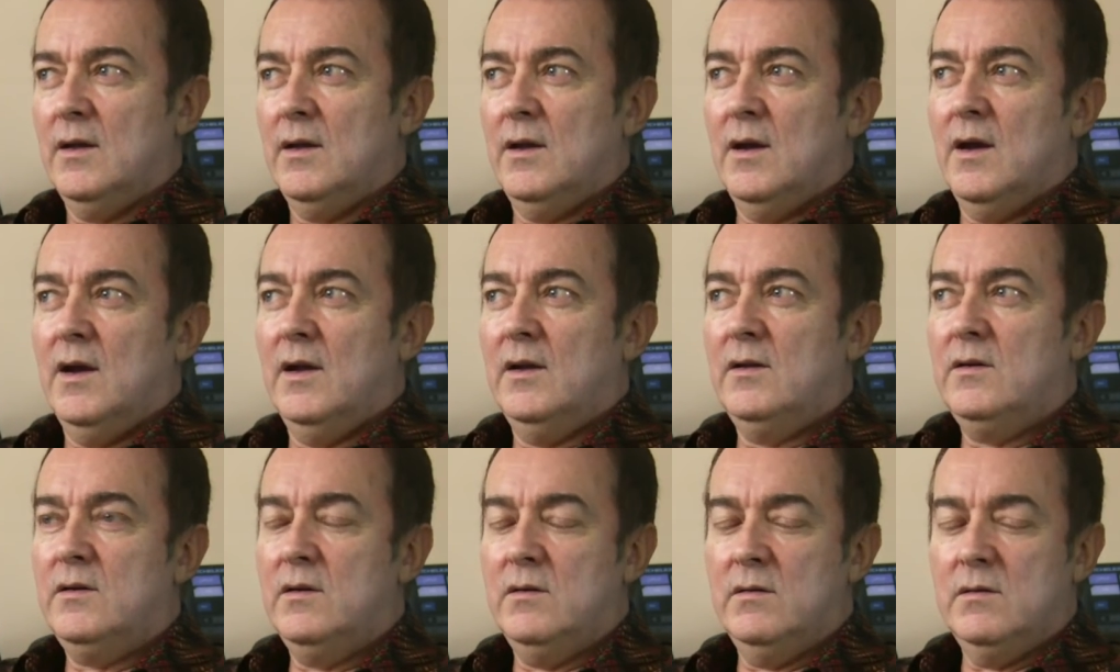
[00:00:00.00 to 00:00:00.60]

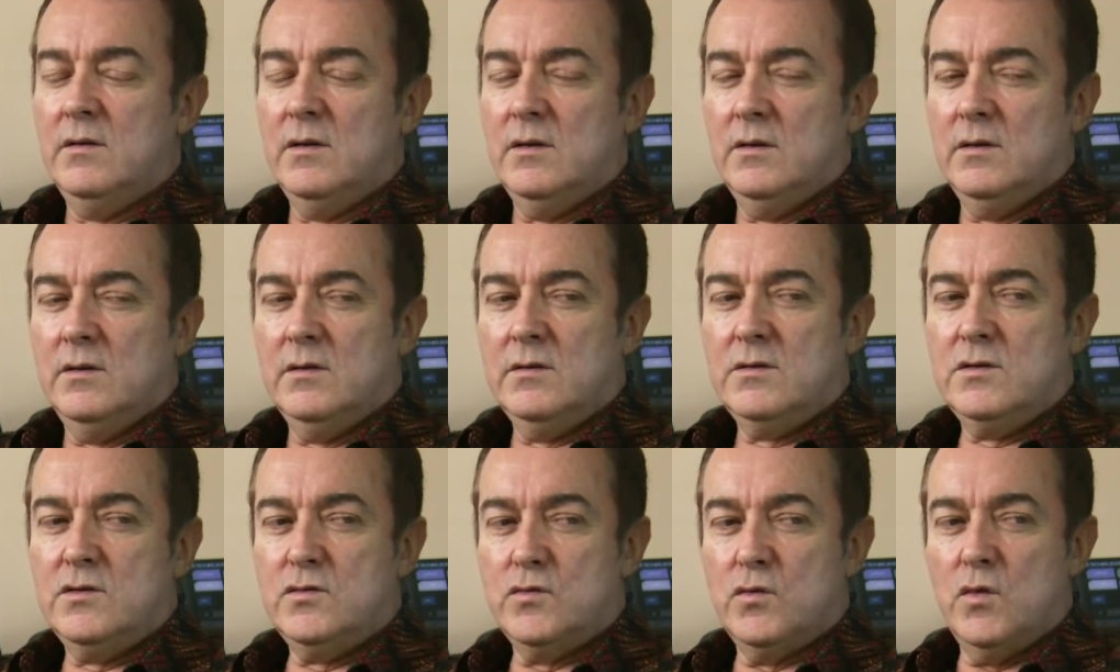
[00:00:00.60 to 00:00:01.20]
I
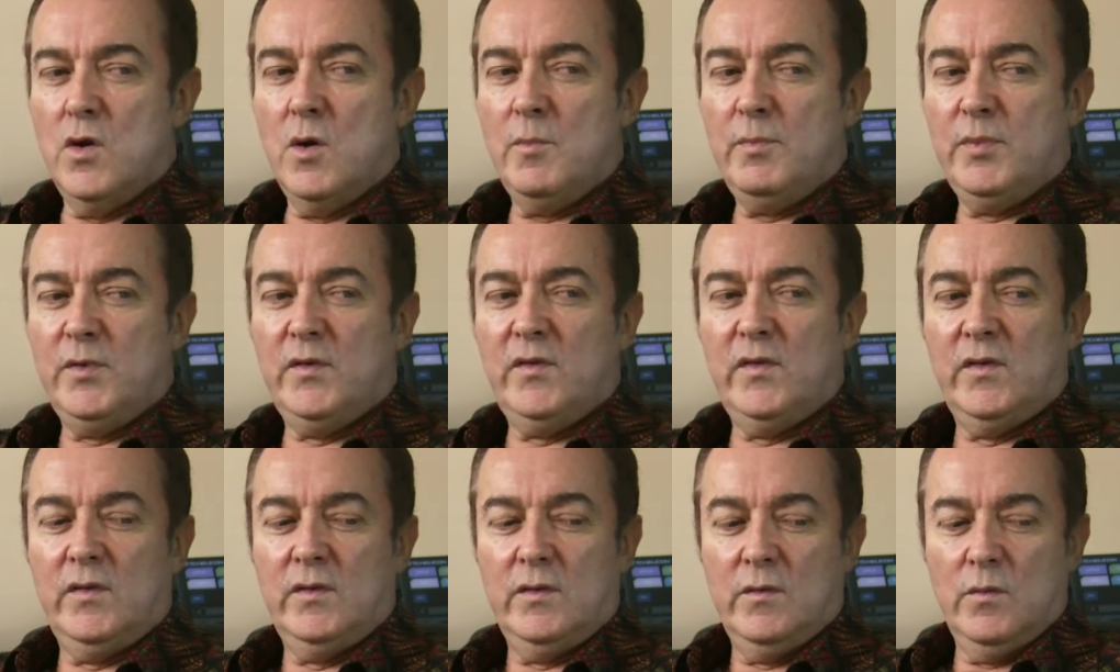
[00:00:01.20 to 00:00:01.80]

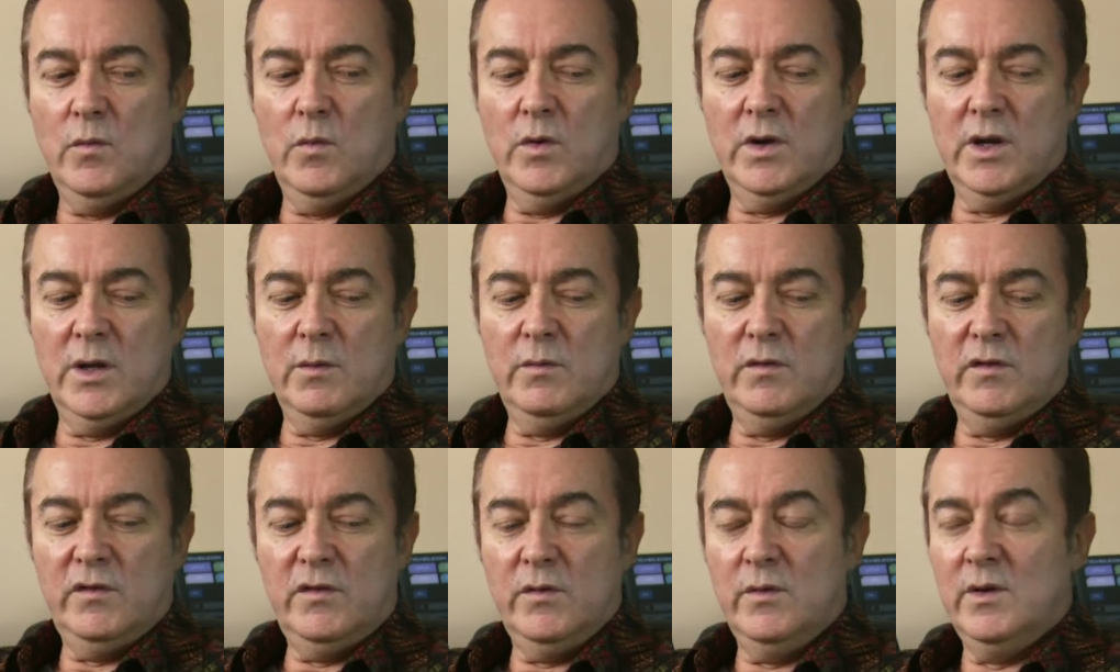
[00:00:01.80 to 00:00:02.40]
dropped what I
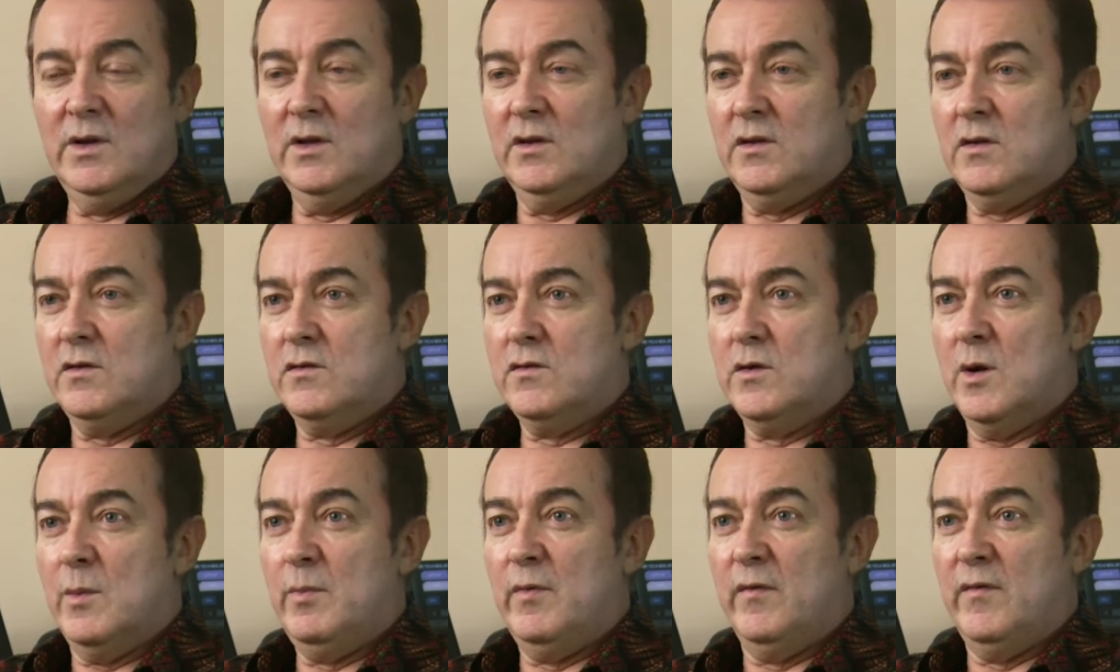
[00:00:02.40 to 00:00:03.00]
was doing at the
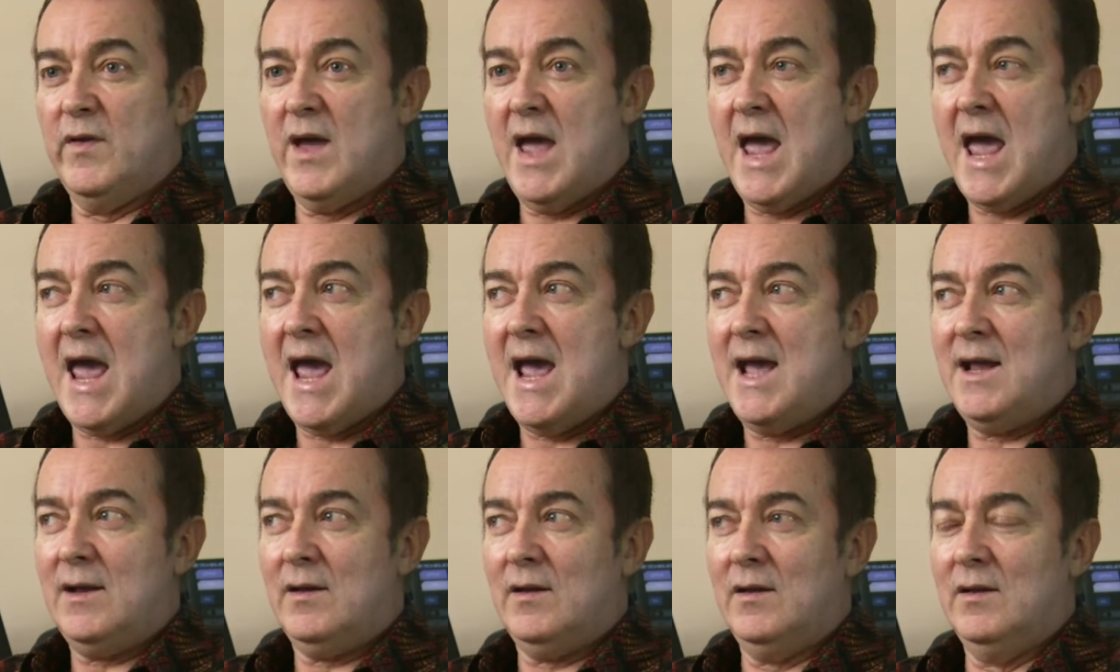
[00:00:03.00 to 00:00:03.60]
drop of a
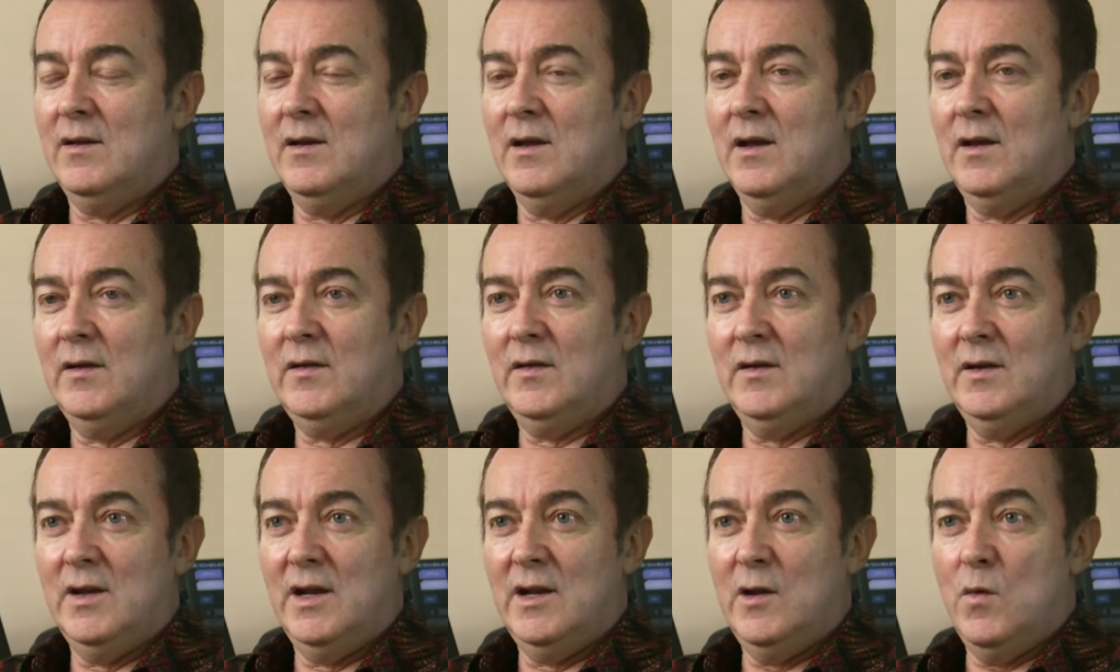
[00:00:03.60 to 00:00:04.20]
hat in
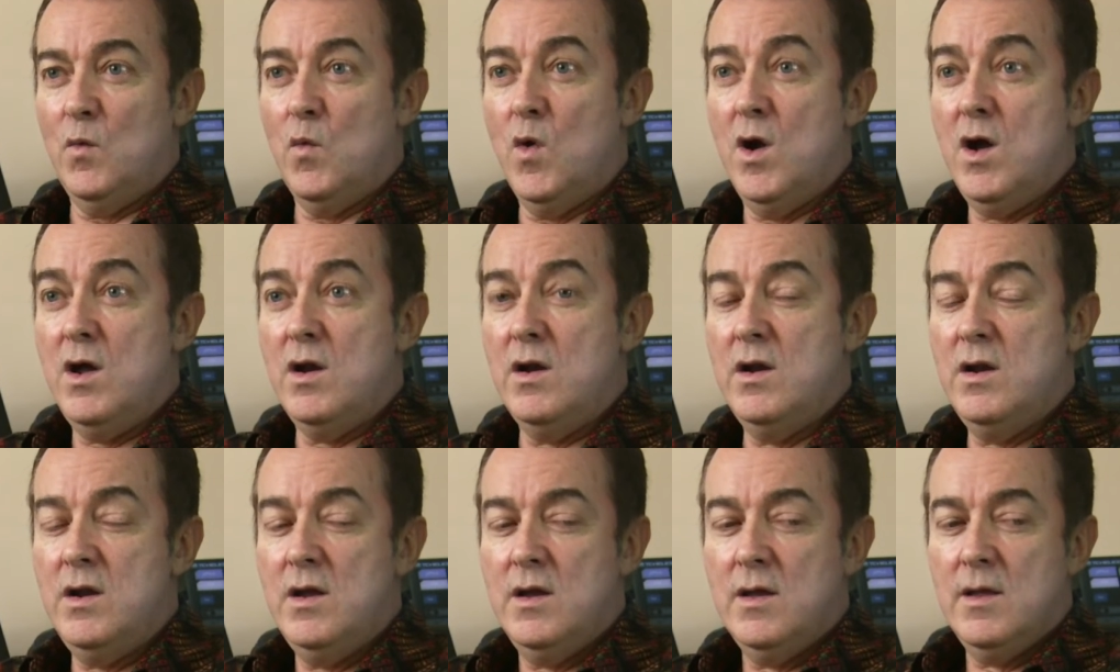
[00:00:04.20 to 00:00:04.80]

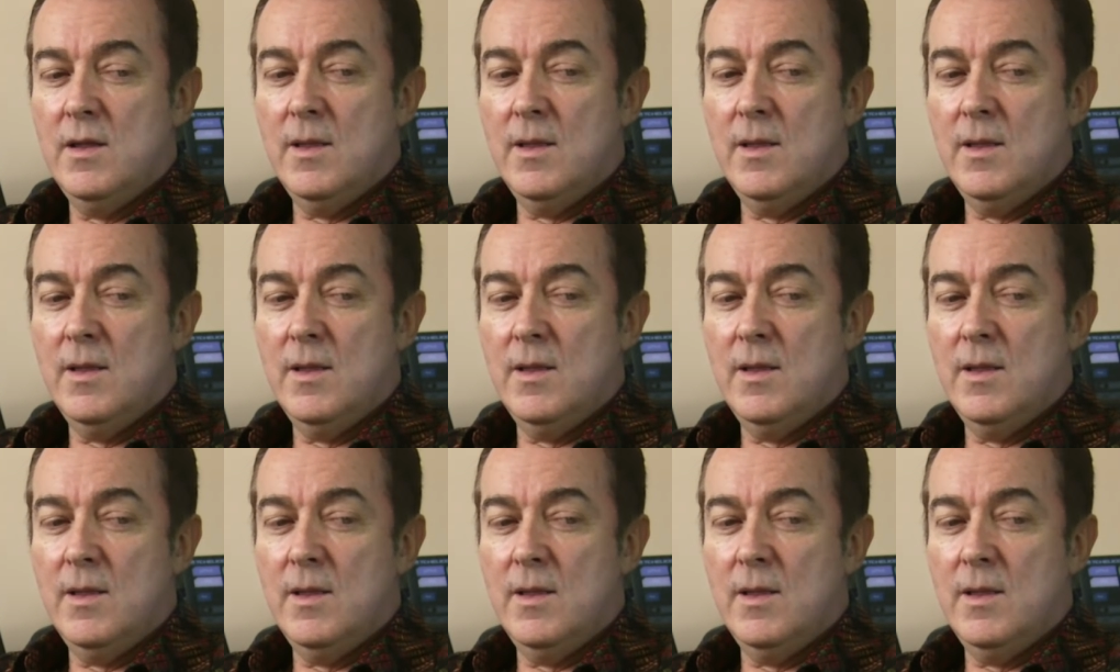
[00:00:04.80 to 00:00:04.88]
1981